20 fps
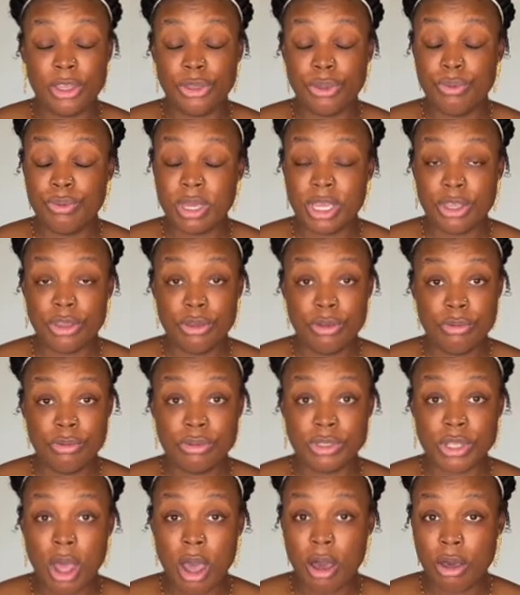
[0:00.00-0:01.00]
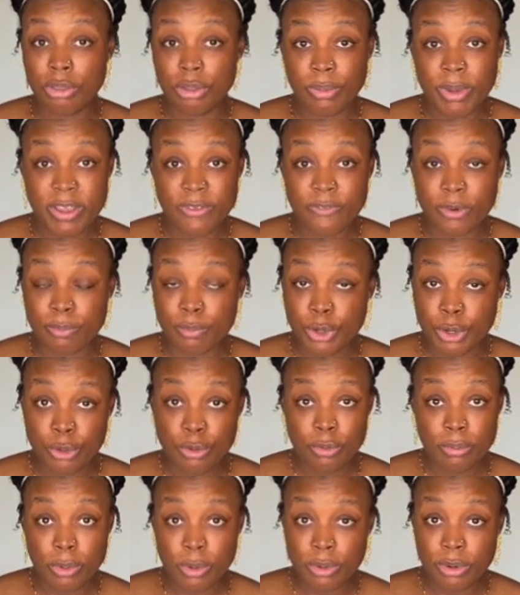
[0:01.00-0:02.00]
you can use all the way from
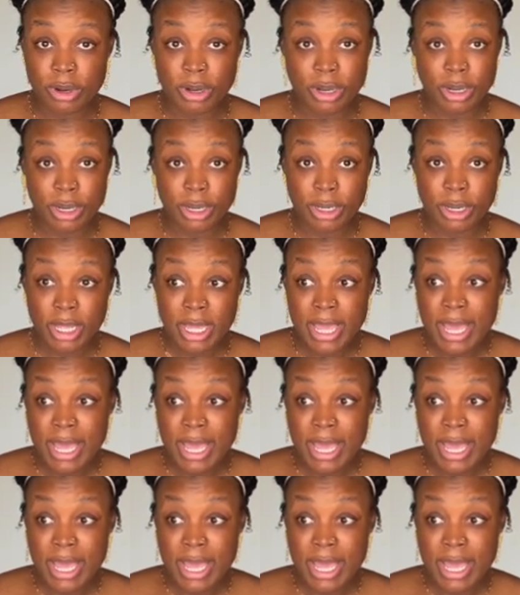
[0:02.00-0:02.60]
newborn